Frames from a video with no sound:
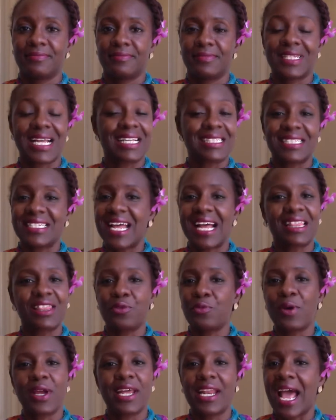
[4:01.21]
That's not the
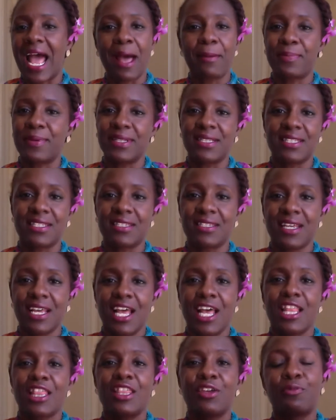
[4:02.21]
way it happens.
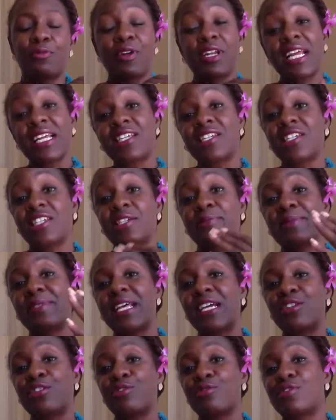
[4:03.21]
The relationships
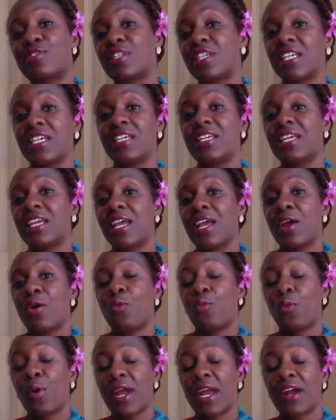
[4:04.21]
that you see
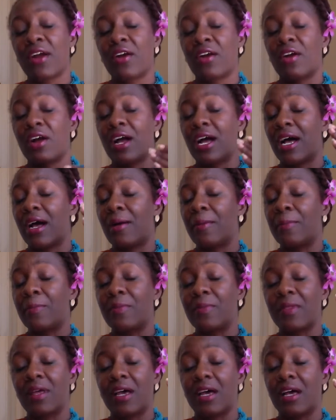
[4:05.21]
where um,
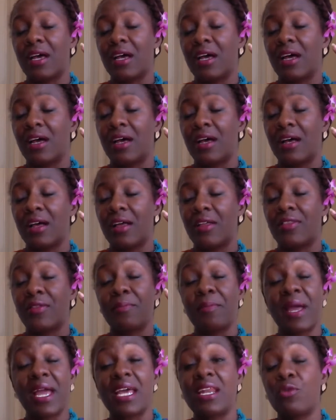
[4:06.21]
uh, uh, the
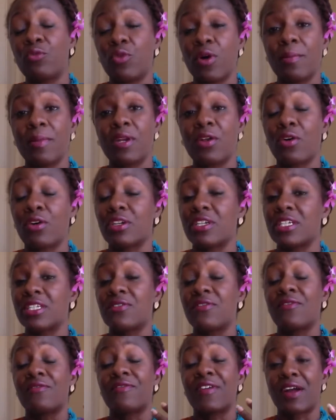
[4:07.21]
man and woman are
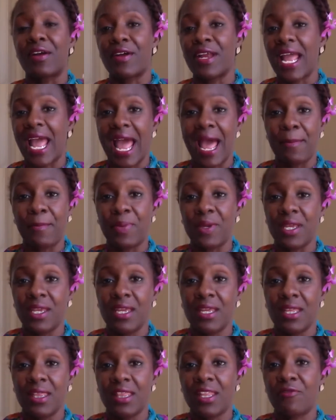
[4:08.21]
just very happy,
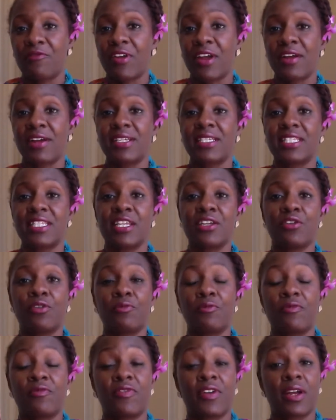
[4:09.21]
they're very
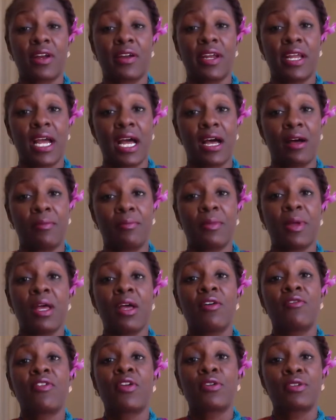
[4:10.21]
still very um,
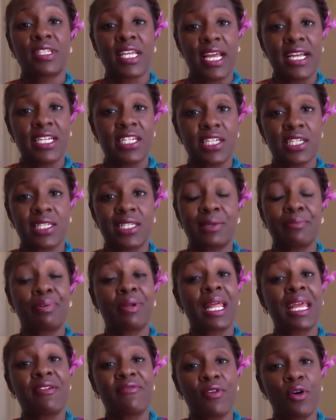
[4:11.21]
flirtatious and
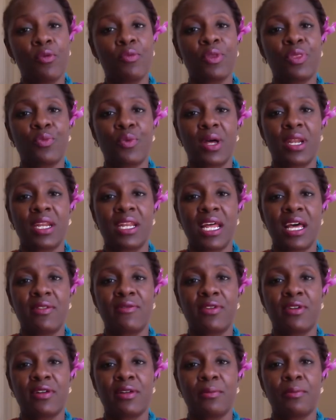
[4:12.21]
playful with one
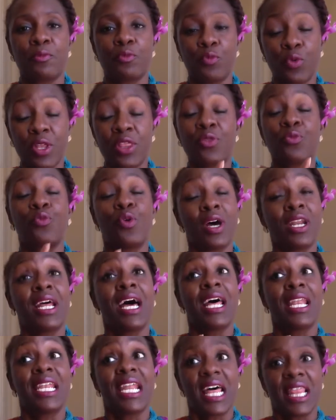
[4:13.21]
another, with one
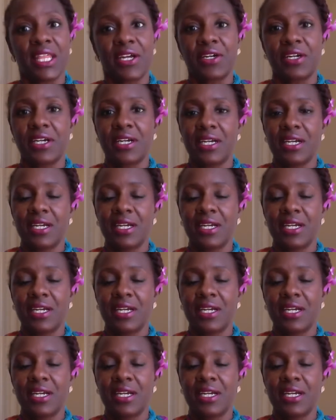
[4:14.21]
another.